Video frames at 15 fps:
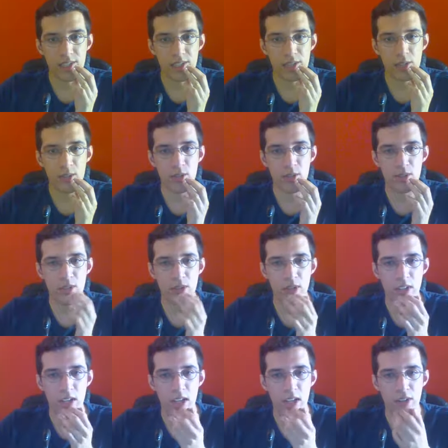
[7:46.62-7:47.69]
Zeus, look
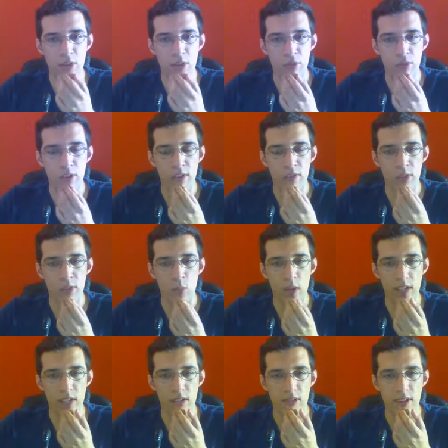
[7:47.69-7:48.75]
here, your favorite
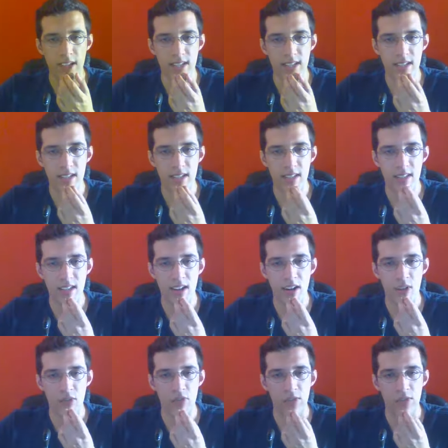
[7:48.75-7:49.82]
watarangs. They
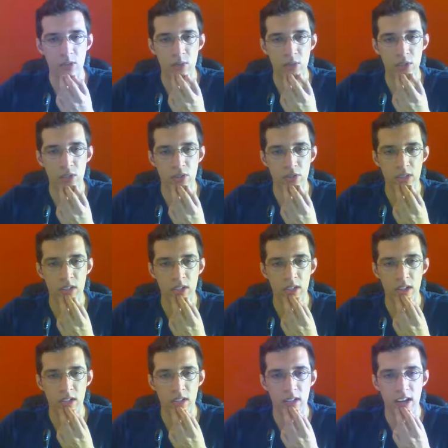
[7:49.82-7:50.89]
are filled with juicy
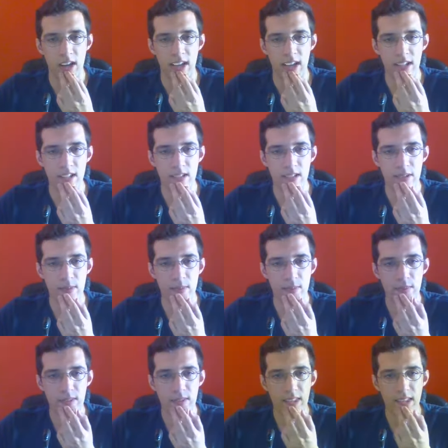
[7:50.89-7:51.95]
thunderheads.
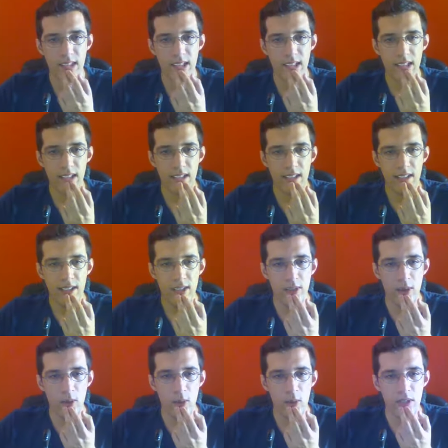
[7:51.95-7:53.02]

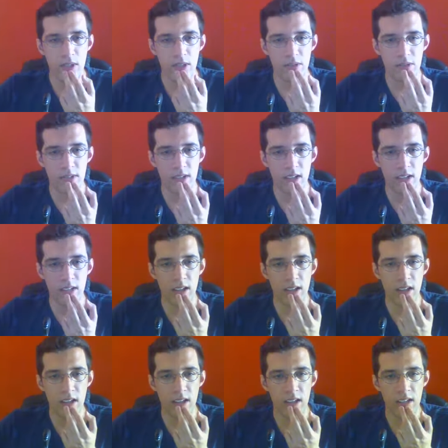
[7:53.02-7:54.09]
Oi, you sun
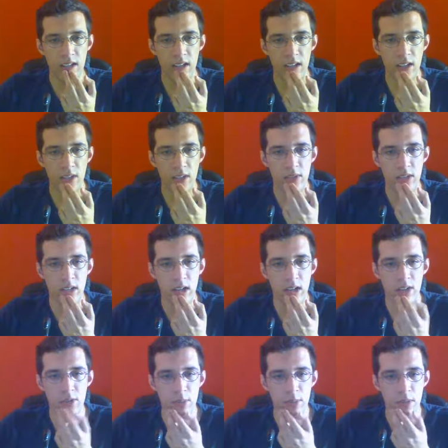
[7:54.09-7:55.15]
guy, how dare
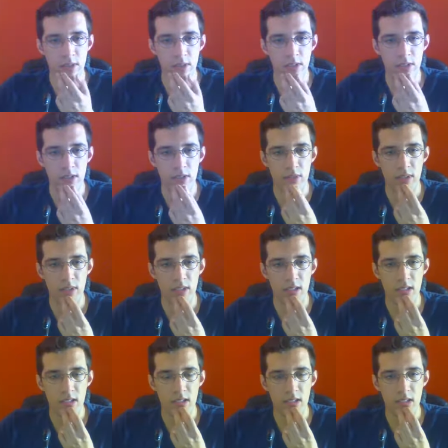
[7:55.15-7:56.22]
you burn these
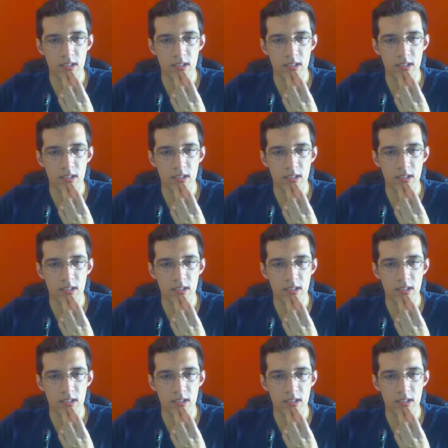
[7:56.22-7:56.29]
trees?